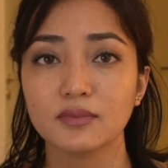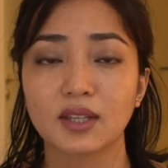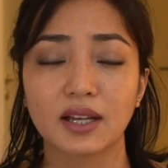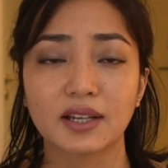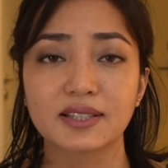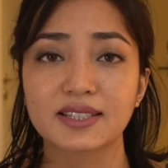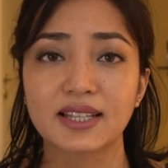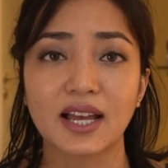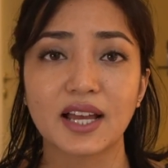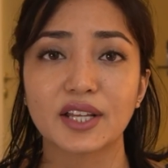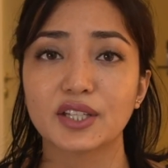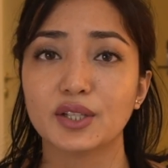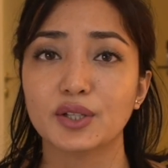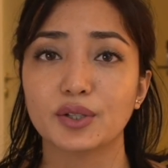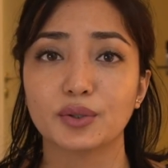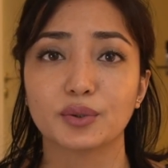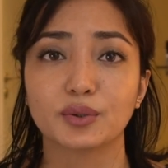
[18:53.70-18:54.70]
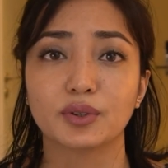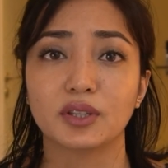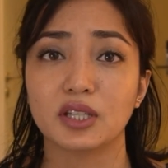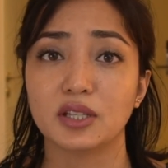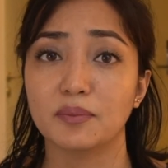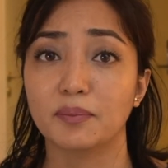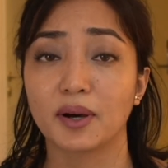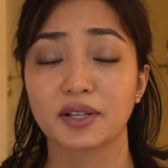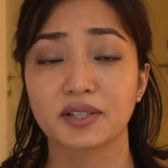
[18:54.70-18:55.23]
assign you
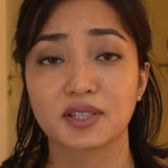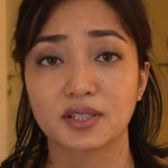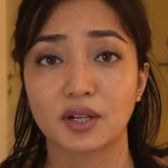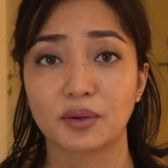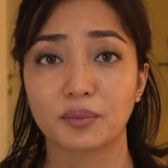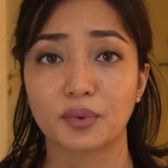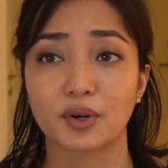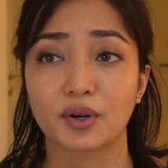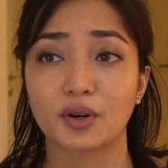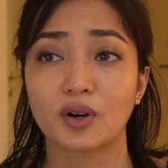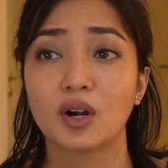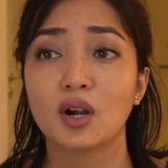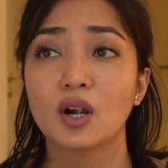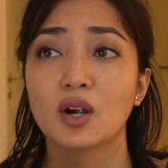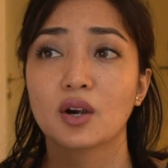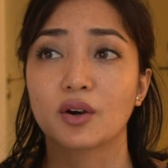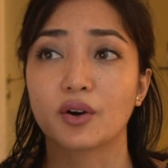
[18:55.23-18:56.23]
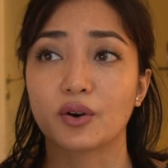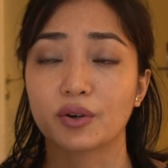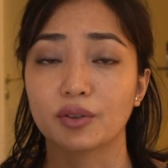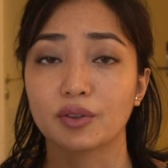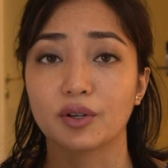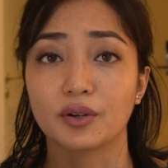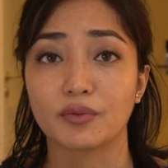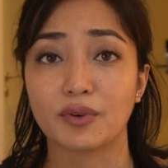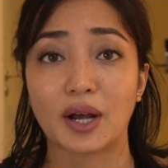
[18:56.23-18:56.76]
the bus number or
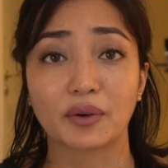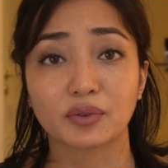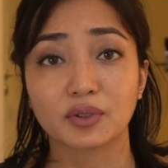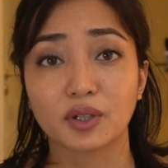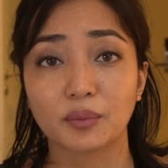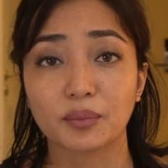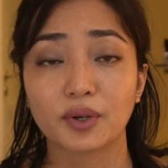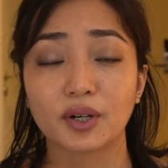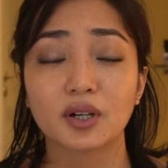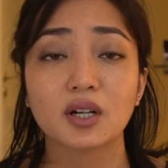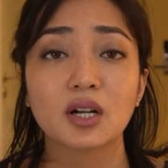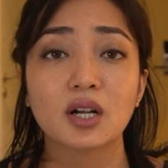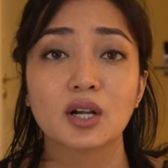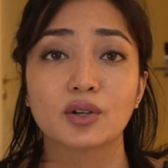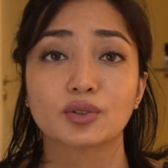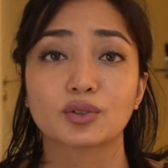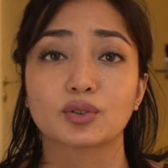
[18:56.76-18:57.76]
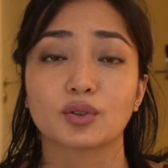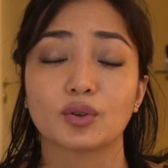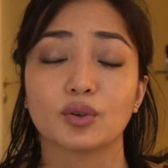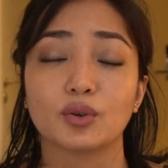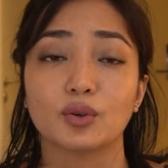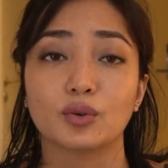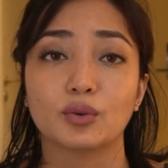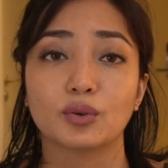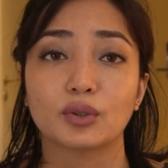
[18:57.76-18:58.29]
the route number.
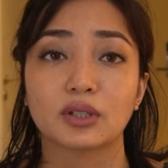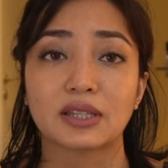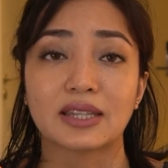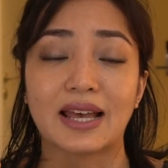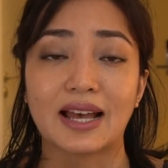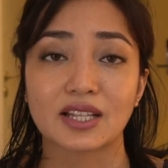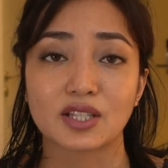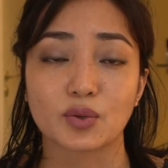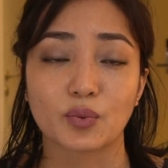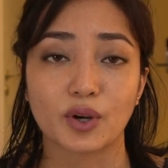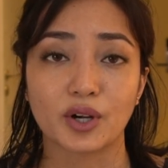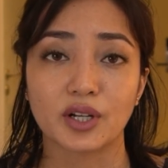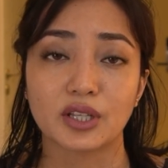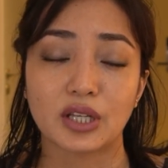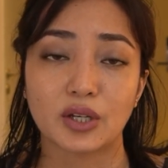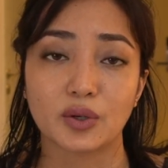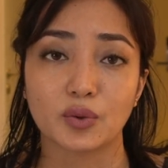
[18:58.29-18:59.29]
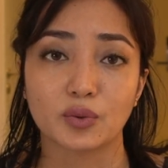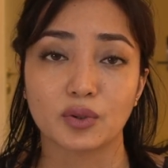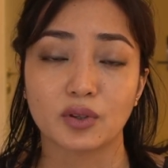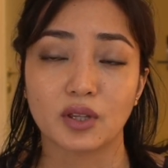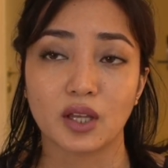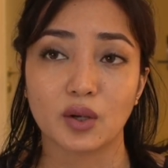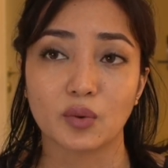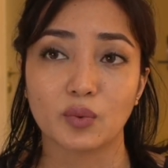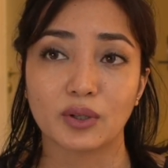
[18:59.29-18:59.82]
So that's where
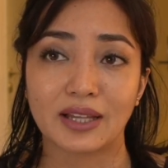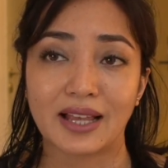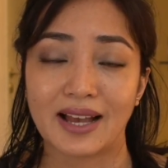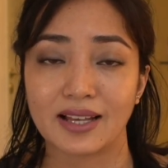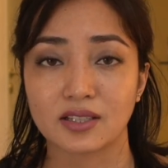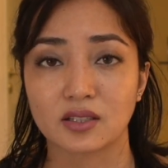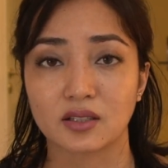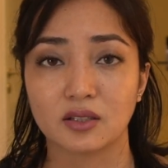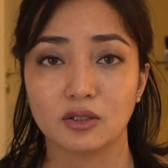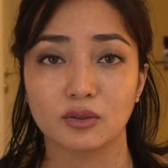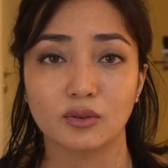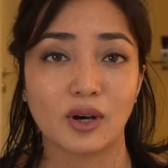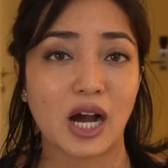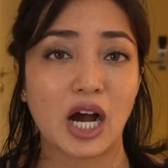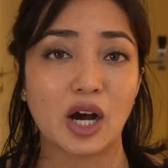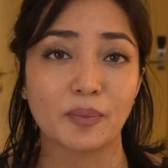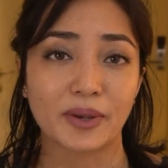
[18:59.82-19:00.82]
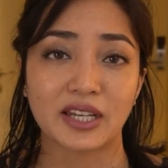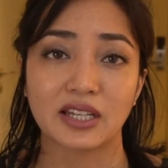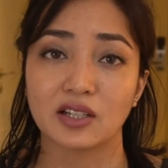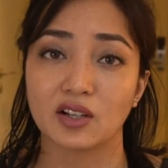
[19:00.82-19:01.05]
they will ask you how many